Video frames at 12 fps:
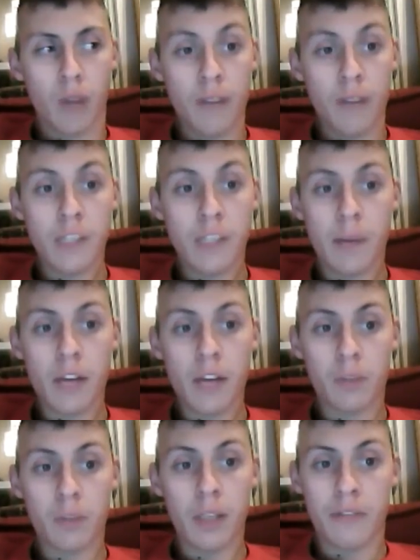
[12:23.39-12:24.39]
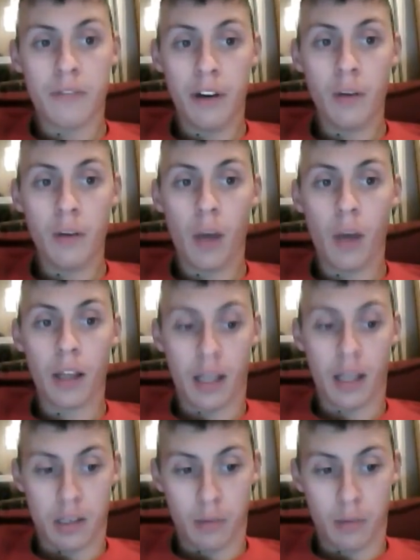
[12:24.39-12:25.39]
Ryan Fitzpatrick plays very well
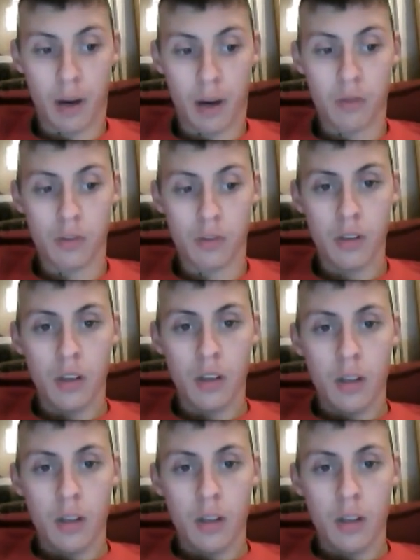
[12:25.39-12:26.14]
against the Browns,